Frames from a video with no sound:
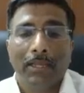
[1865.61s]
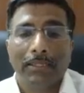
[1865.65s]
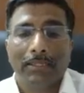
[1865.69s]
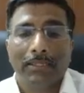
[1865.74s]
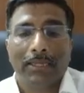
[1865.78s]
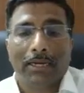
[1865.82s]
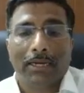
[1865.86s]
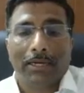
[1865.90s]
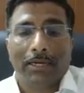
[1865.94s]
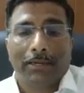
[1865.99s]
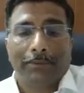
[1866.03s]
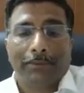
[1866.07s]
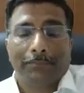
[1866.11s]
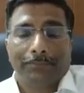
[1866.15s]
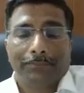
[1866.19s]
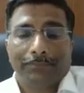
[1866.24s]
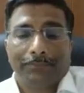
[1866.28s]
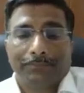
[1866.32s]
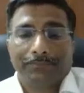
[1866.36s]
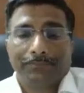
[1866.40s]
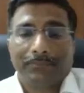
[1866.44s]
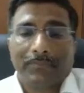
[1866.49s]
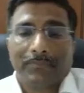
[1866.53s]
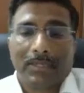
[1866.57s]
The
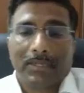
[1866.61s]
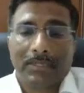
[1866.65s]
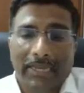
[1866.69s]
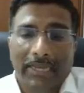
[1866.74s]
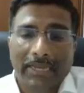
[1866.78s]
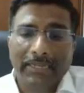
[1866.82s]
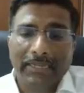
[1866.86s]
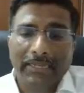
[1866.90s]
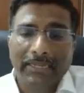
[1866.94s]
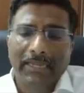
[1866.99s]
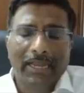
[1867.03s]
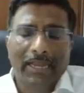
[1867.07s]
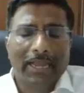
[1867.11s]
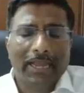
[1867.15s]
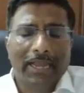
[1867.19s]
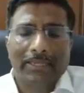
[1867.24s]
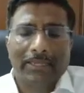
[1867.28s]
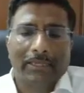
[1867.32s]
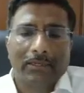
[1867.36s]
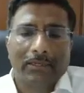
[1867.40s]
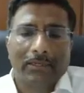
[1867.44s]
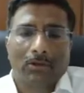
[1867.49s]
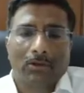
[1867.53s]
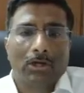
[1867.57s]
second thing, I
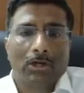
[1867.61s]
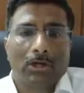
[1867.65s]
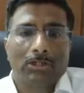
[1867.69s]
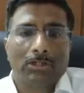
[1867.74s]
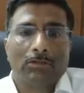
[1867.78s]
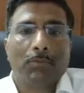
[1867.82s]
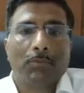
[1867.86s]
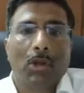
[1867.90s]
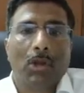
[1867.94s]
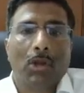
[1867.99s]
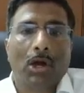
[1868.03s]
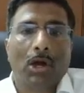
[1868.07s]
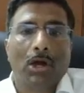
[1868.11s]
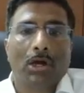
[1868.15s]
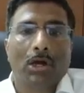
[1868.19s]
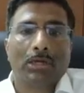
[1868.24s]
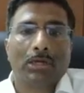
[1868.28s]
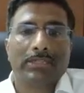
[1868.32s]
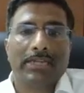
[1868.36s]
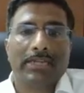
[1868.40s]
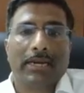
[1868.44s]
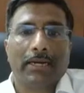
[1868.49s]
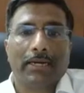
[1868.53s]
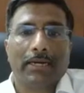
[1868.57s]
think lots of
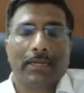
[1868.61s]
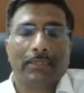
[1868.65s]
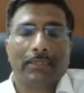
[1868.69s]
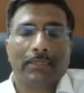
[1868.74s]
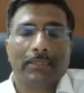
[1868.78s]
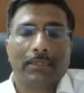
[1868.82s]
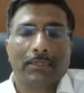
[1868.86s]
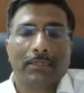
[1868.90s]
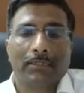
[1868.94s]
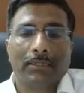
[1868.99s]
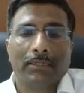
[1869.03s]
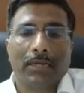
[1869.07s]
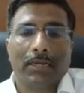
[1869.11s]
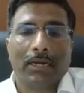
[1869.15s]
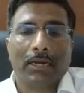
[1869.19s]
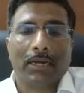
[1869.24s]
blogs and other